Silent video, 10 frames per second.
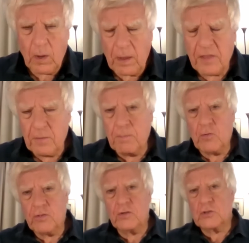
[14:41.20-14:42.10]
Well, I
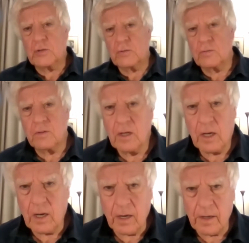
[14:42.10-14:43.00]
think both are true.
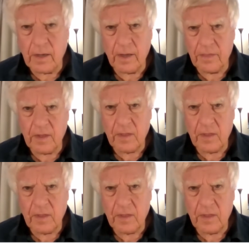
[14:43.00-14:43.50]
I